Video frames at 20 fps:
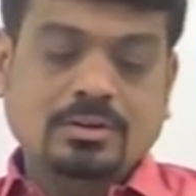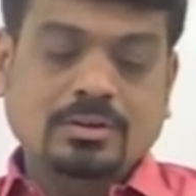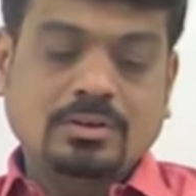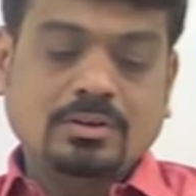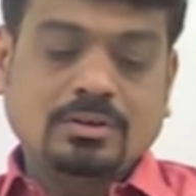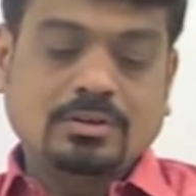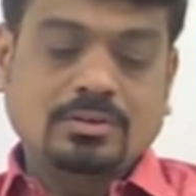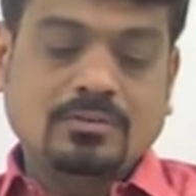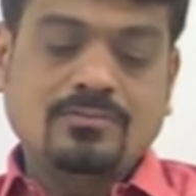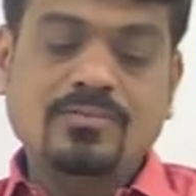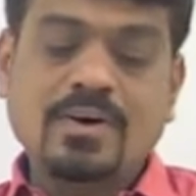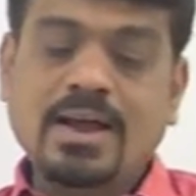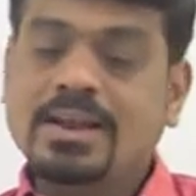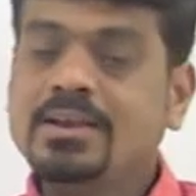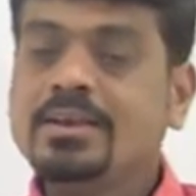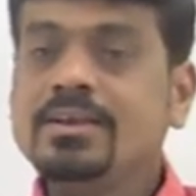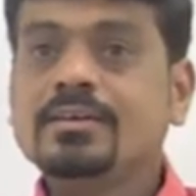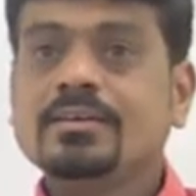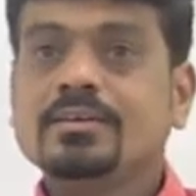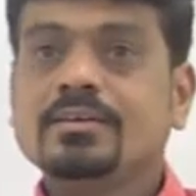
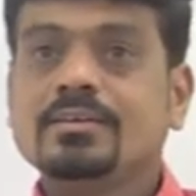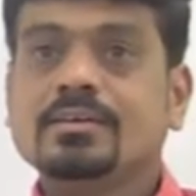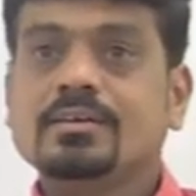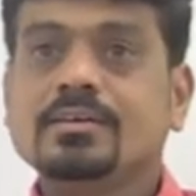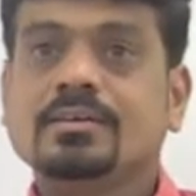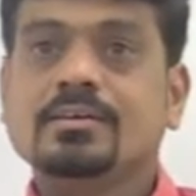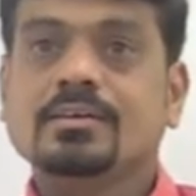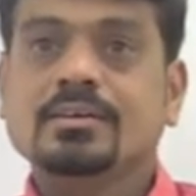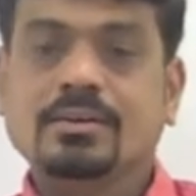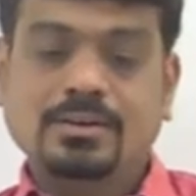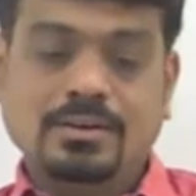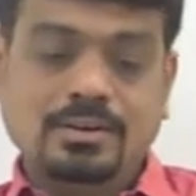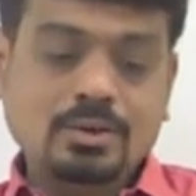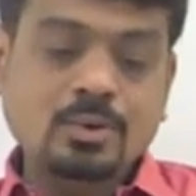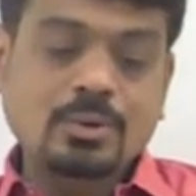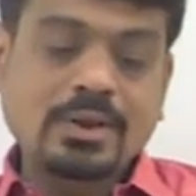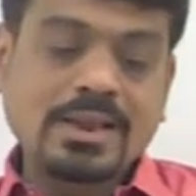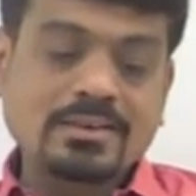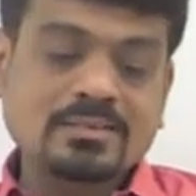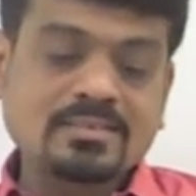1, you
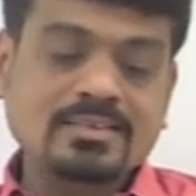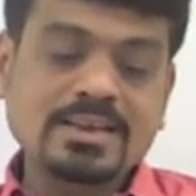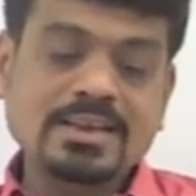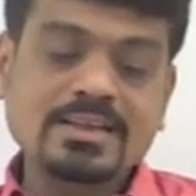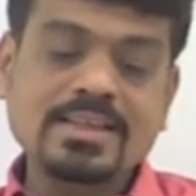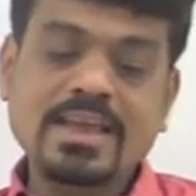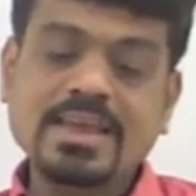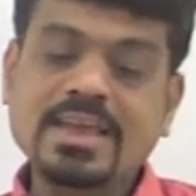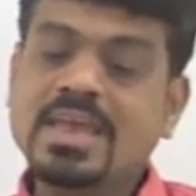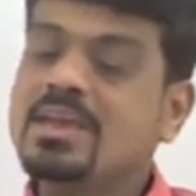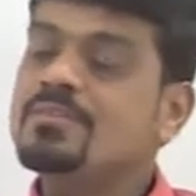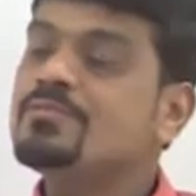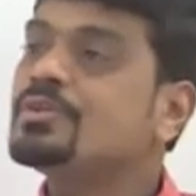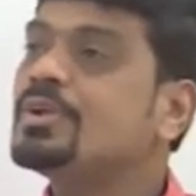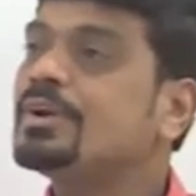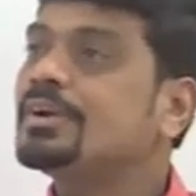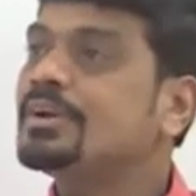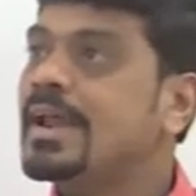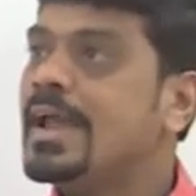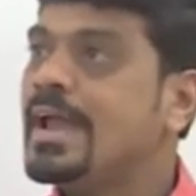can see they gave you
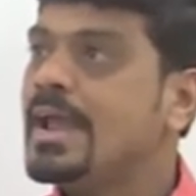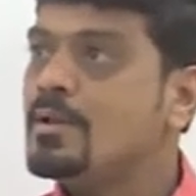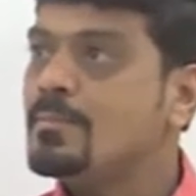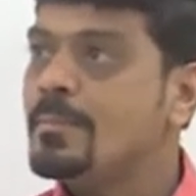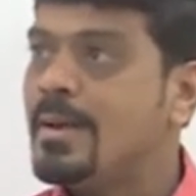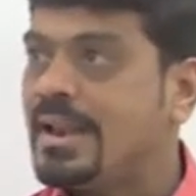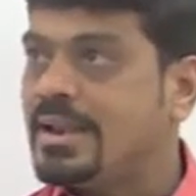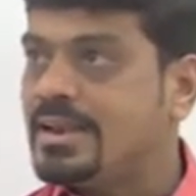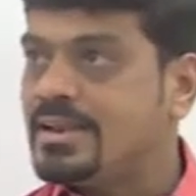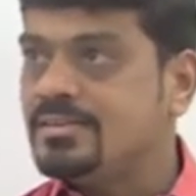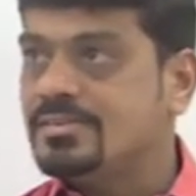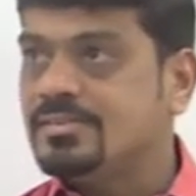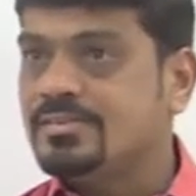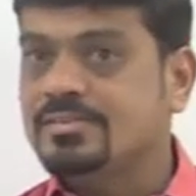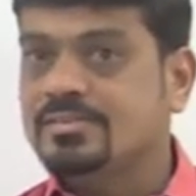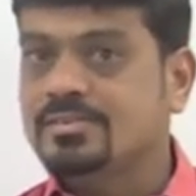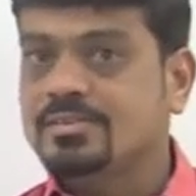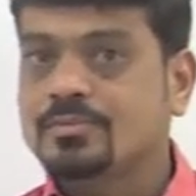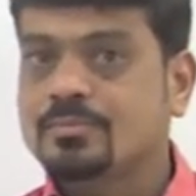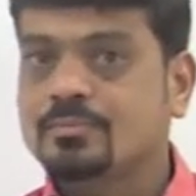the trial balance.
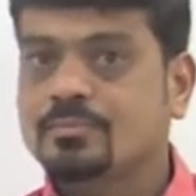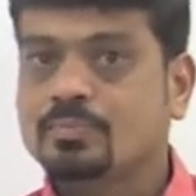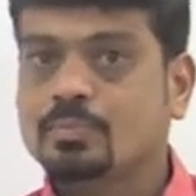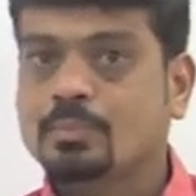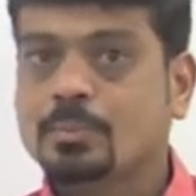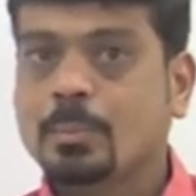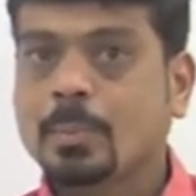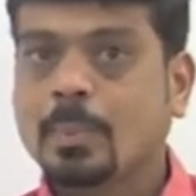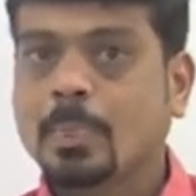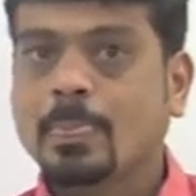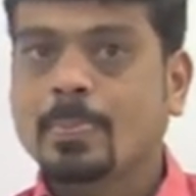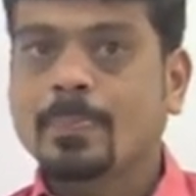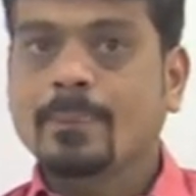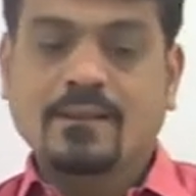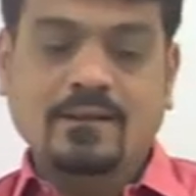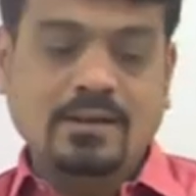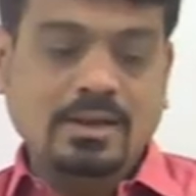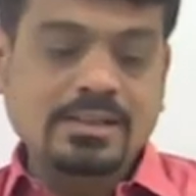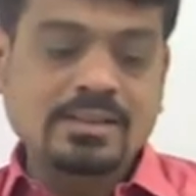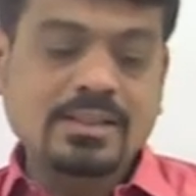
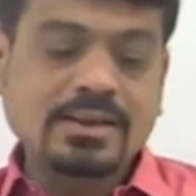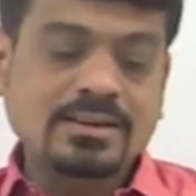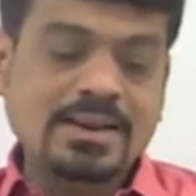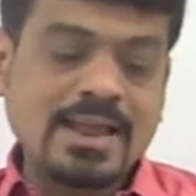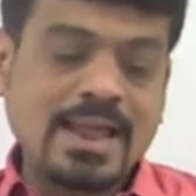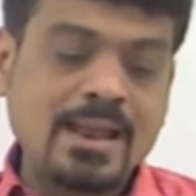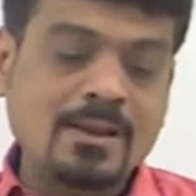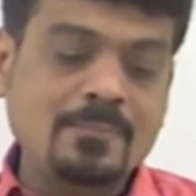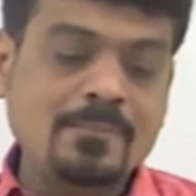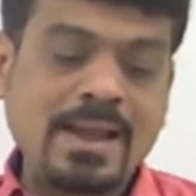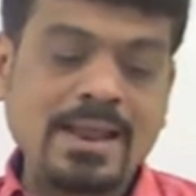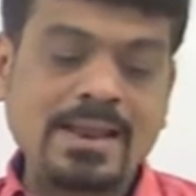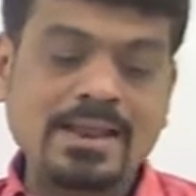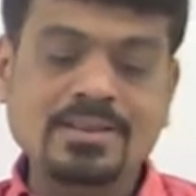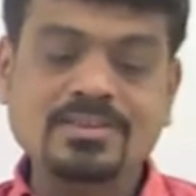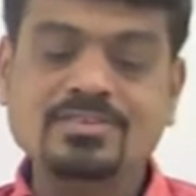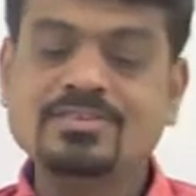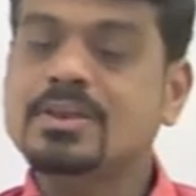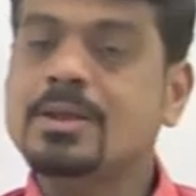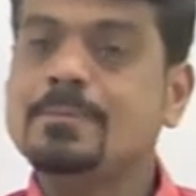In the trial
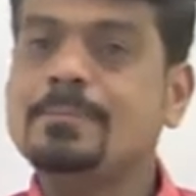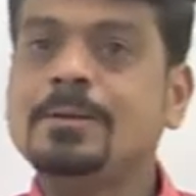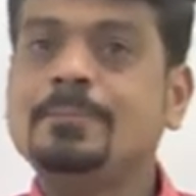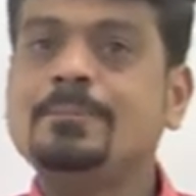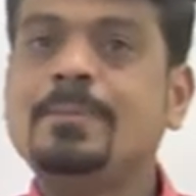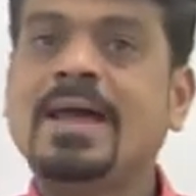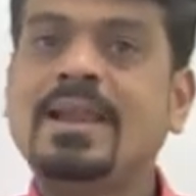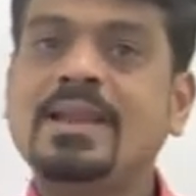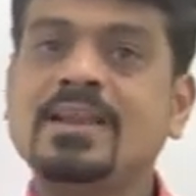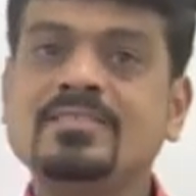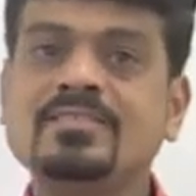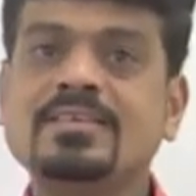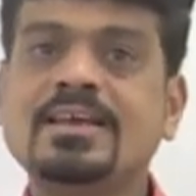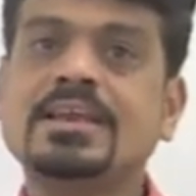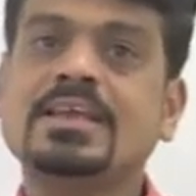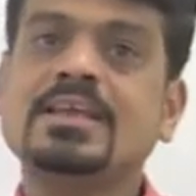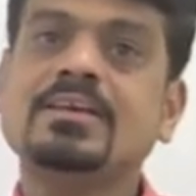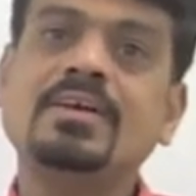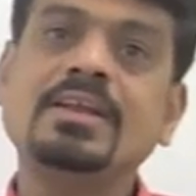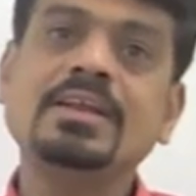balance, debit balance are
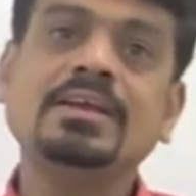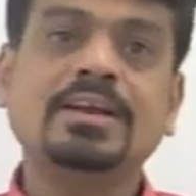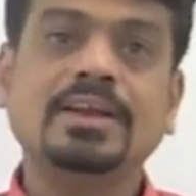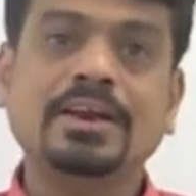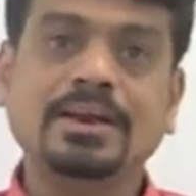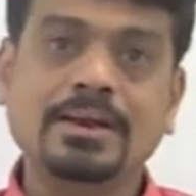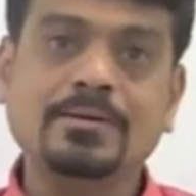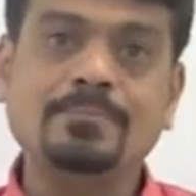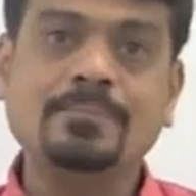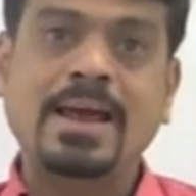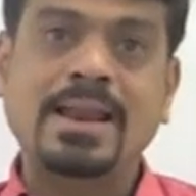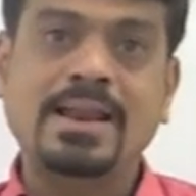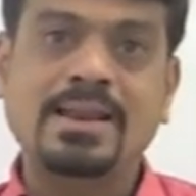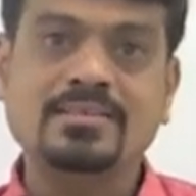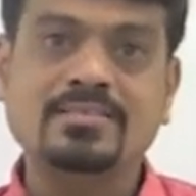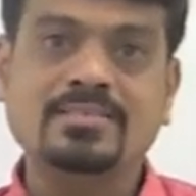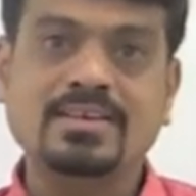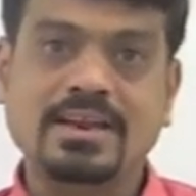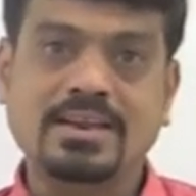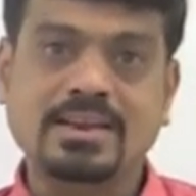given, credit
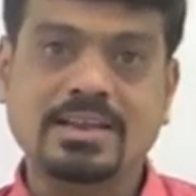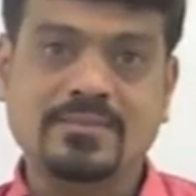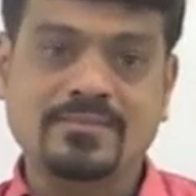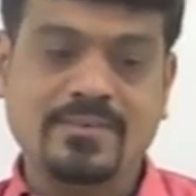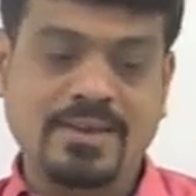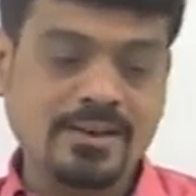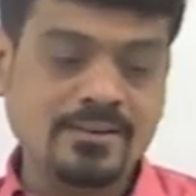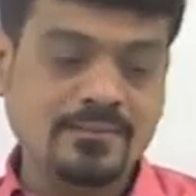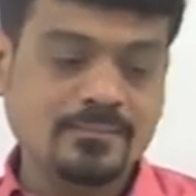balance are given,